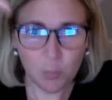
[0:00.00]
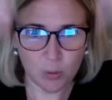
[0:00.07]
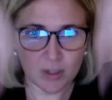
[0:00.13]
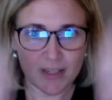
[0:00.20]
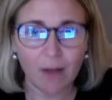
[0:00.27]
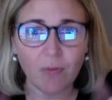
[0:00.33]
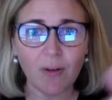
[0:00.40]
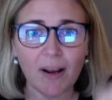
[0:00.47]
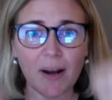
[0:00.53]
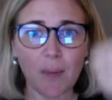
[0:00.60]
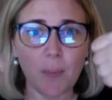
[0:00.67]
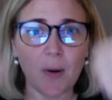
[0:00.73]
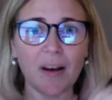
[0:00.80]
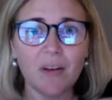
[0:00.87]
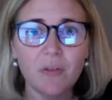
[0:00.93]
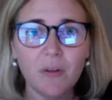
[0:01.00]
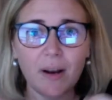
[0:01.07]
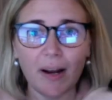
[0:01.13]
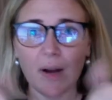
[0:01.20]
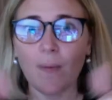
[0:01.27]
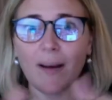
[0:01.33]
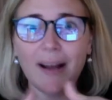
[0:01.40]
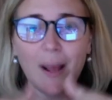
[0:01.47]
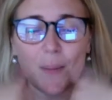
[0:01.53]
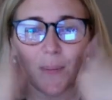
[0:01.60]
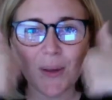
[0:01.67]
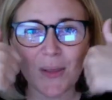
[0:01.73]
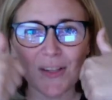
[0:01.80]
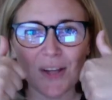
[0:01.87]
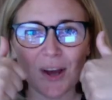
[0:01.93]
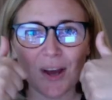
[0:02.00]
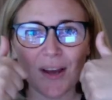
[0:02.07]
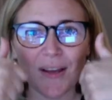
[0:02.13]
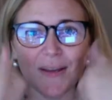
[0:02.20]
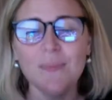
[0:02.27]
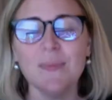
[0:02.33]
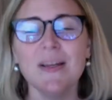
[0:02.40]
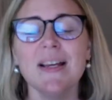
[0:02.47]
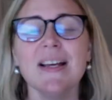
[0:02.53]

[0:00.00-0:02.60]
We're down, right, upright, in, right, out, right, happy all the time.